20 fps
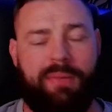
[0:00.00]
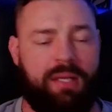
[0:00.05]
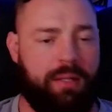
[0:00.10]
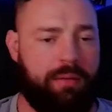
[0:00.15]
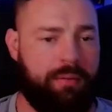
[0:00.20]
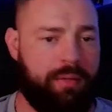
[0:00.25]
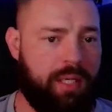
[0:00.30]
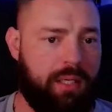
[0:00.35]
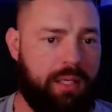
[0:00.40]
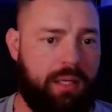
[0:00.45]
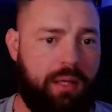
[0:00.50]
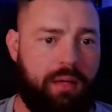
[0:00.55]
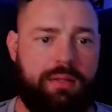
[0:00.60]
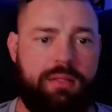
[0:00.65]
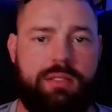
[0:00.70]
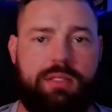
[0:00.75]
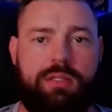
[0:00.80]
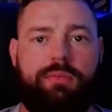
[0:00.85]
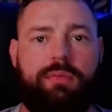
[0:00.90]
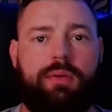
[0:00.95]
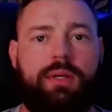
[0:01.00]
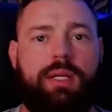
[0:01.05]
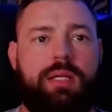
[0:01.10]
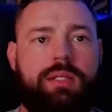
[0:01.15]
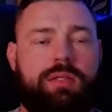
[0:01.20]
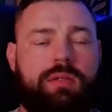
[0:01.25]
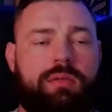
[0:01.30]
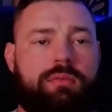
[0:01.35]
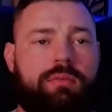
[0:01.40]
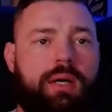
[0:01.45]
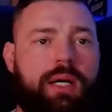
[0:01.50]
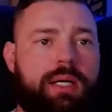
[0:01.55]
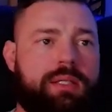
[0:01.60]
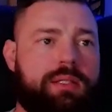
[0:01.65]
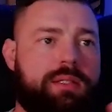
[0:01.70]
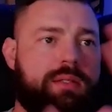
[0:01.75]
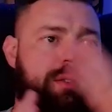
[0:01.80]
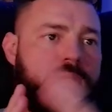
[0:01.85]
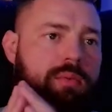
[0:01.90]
Now again, none of this is financial advice.